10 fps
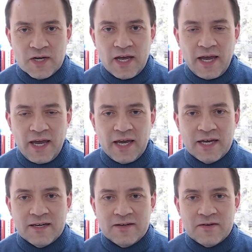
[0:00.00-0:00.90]

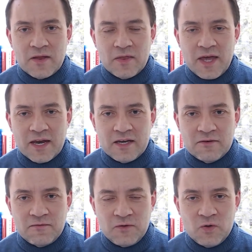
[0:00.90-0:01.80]
And then
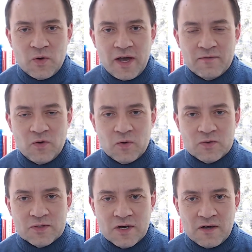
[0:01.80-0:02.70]
if you have
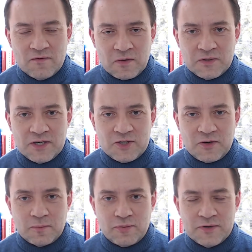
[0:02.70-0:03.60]
those
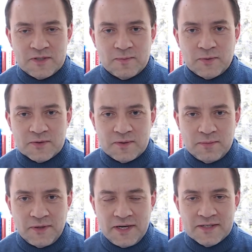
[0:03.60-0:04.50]
foundational principles in
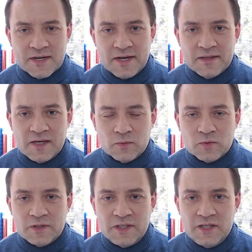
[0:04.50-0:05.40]
place, they will
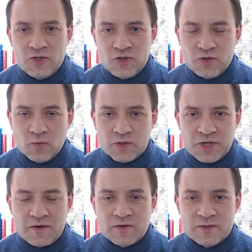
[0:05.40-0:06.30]
teach you
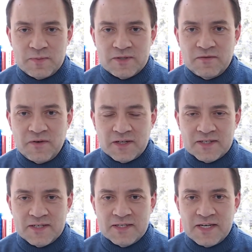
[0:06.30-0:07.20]
whichever specific
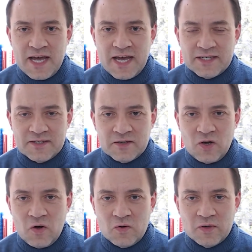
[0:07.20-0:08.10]
syntax and
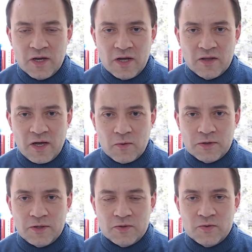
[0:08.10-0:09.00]
code they want
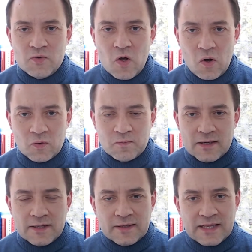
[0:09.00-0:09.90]
you to know.
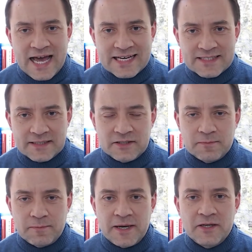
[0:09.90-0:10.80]
Lastly,
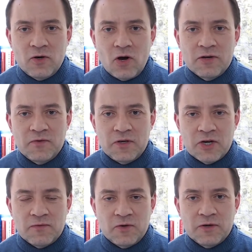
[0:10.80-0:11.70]
depending on if you're
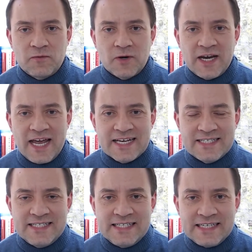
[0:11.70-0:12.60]
interviewing for an
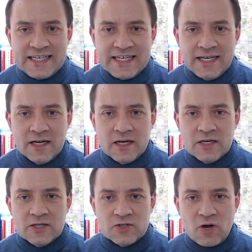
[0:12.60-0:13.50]
SDE,
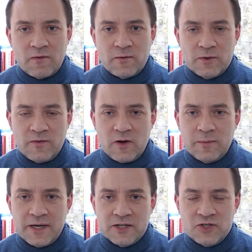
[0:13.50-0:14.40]
Software
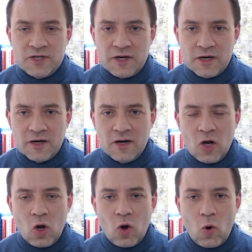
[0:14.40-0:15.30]
Development Engineer,
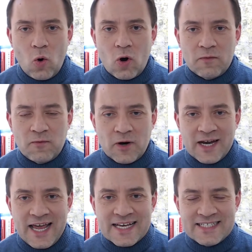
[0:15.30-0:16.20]
or for an
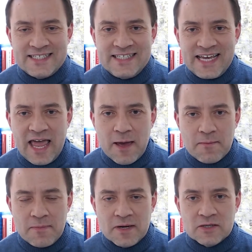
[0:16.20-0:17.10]

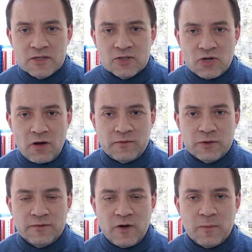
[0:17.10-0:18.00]
SDM, Software
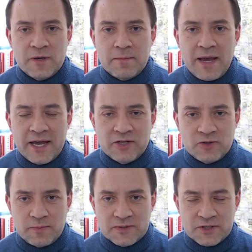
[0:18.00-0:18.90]
Development Manager
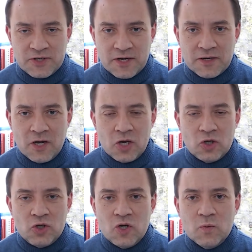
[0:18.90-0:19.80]
position,
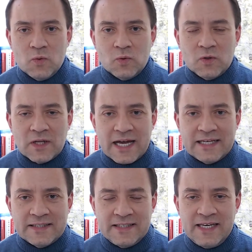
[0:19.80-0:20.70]
you will
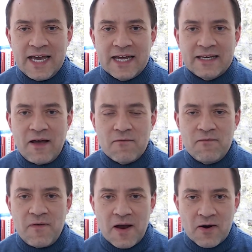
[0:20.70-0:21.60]
likely get a
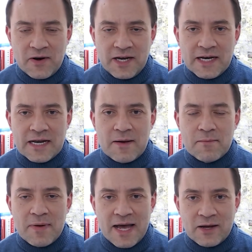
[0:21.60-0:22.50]
varying
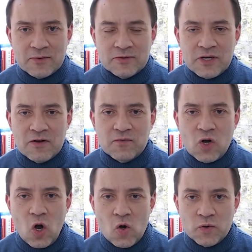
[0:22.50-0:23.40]
amount of
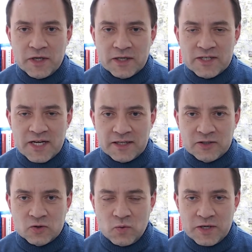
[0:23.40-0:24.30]
coding
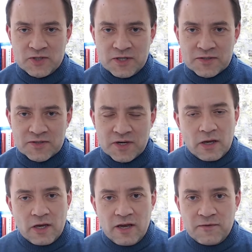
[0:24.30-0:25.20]
technical questions.
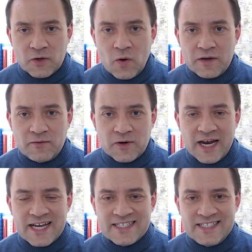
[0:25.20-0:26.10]
If you're going for an
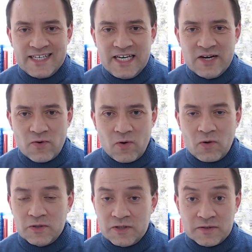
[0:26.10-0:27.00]
SDE
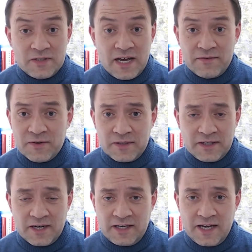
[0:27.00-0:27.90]
role, you're definitely
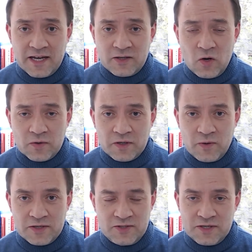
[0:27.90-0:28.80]
going to get coding
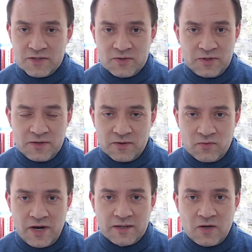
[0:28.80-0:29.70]
questions to either
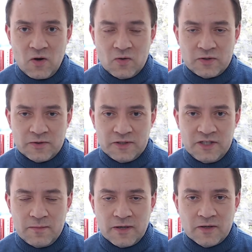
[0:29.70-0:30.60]
write code or
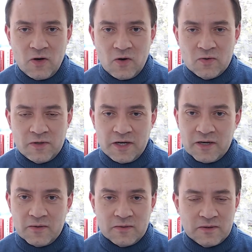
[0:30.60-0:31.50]
debug code
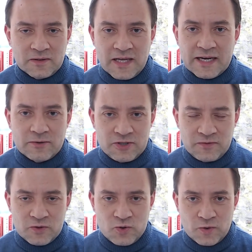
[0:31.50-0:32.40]
in the language of
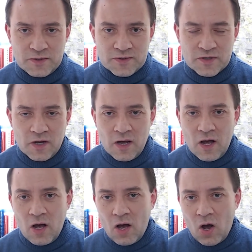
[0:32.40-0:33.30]
your choice.
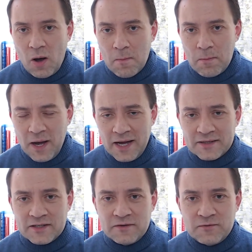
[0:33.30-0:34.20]
But
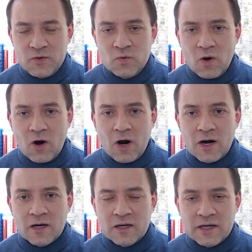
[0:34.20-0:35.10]
if you
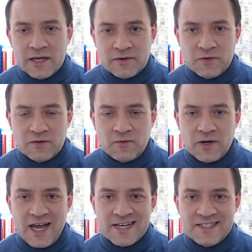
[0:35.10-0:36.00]
are interviewing for an
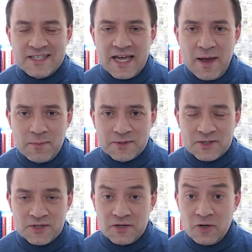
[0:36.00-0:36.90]
SDM
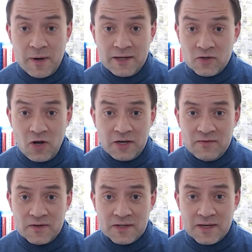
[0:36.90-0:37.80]
position, you might not
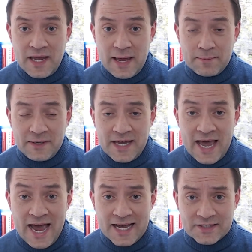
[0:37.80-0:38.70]
even be
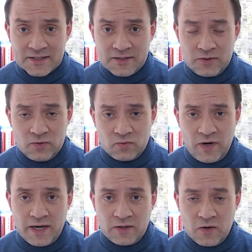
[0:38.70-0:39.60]
asked to
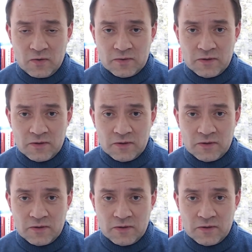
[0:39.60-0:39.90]
write code.